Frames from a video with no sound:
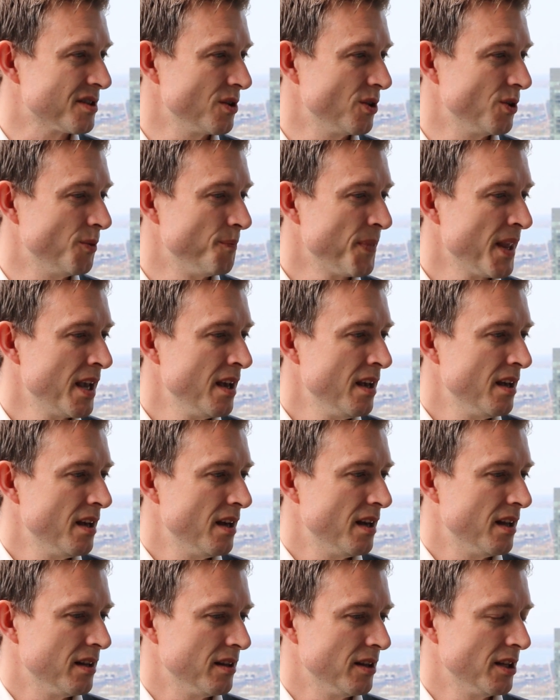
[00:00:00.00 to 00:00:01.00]
So
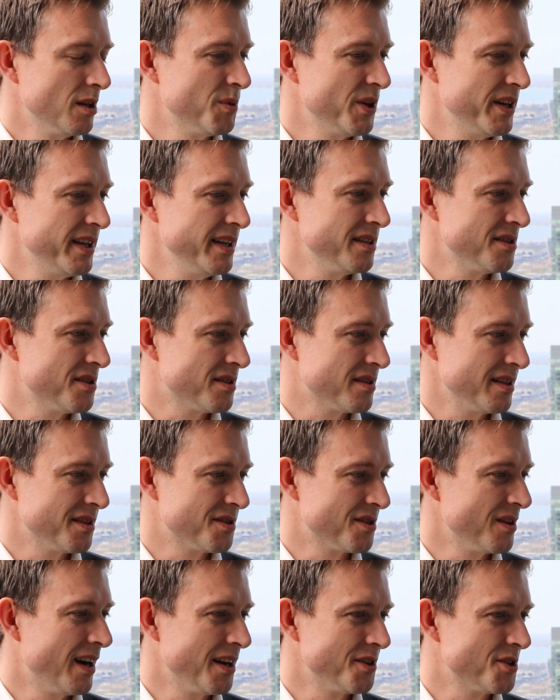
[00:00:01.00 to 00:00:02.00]
liberty
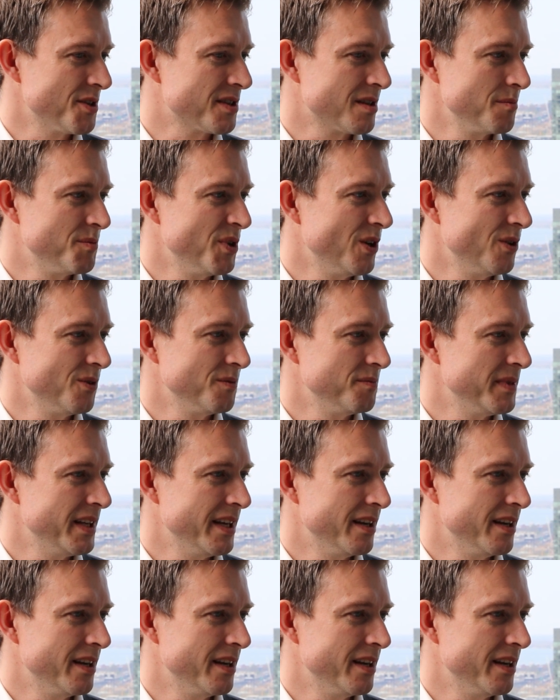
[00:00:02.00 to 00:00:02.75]
is not just about,